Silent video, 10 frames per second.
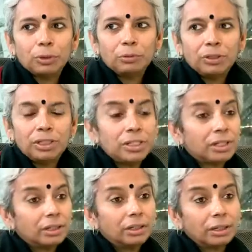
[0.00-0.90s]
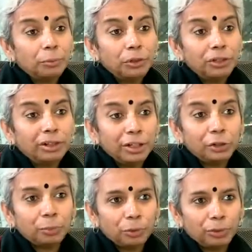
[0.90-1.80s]
when we initiated a community
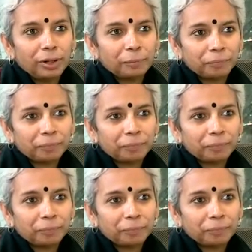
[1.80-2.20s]
radio program.